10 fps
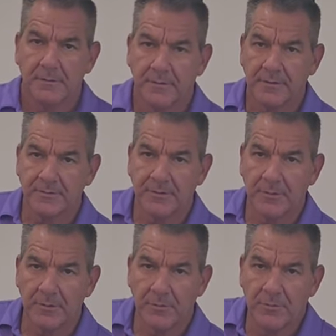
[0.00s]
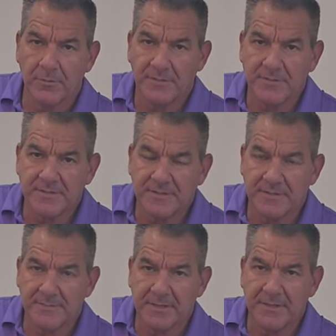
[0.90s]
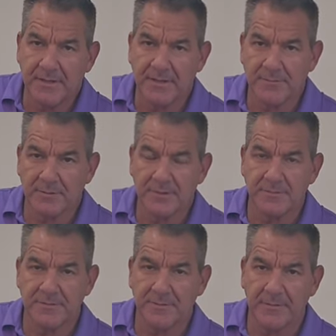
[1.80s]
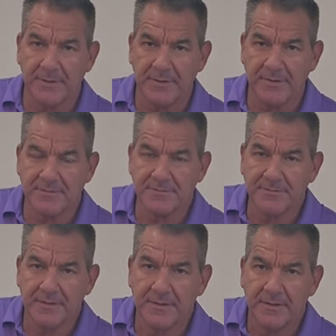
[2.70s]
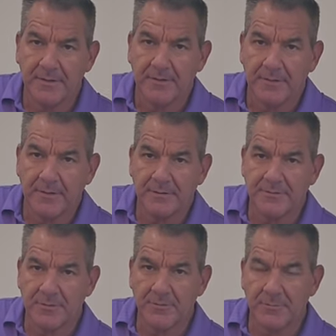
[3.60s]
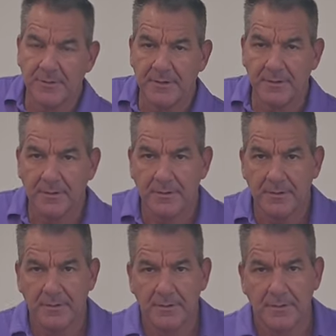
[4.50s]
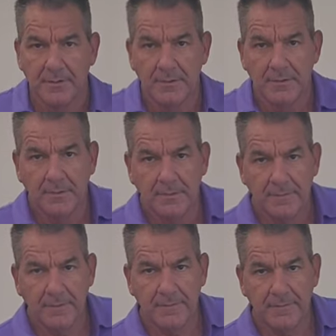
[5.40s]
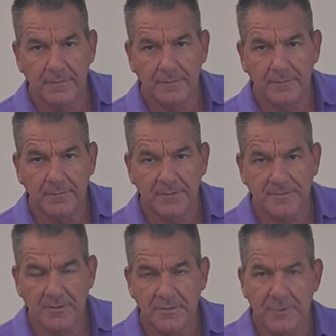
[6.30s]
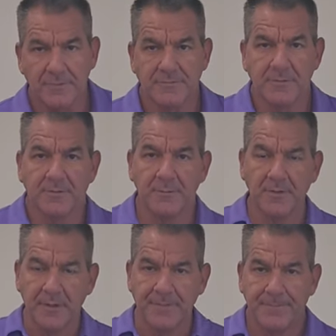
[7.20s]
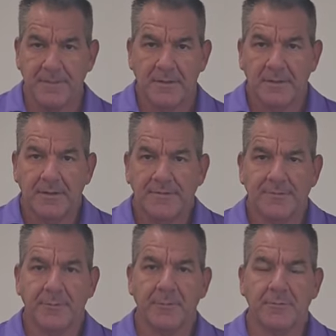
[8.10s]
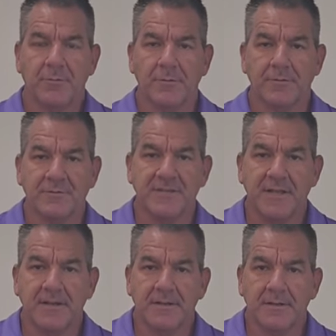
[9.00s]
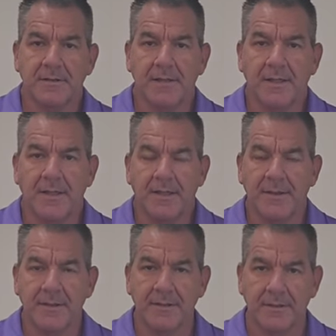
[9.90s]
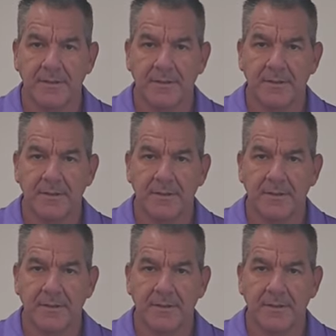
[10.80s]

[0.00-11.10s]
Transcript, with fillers: like so. I really wanted you to see this midline. That's why you don't see like my knees to feet right? So from here and there, that's all you do. So if you were like, I told people before, if you're standing in line